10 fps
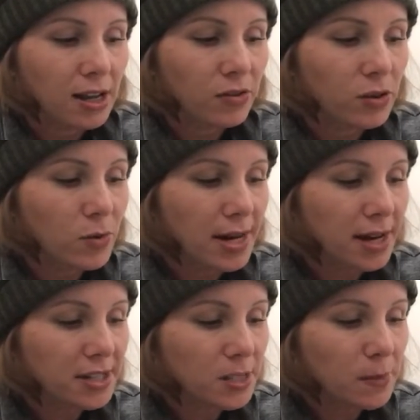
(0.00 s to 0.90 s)
If you run
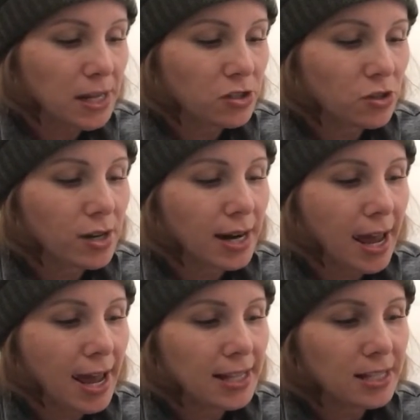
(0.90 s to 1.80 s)
out of space, you can
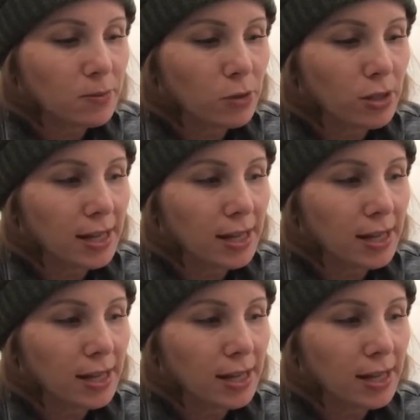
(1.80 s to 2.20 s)
add some more